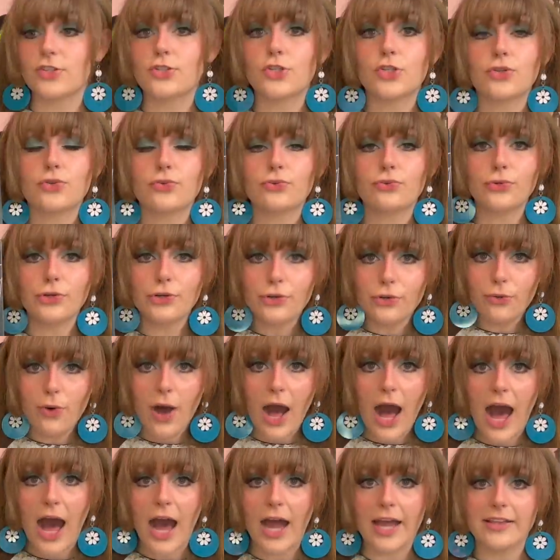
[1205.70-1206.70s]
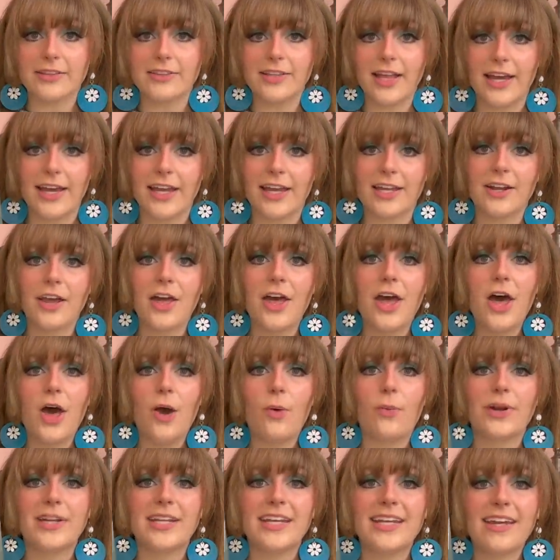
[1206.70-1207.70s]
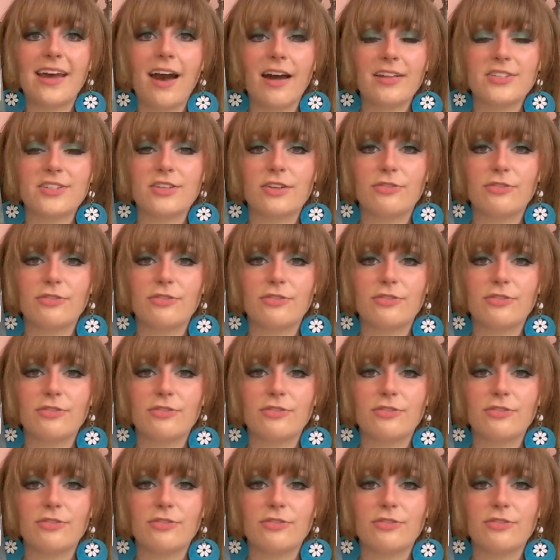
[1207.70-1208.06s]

true highlight when he got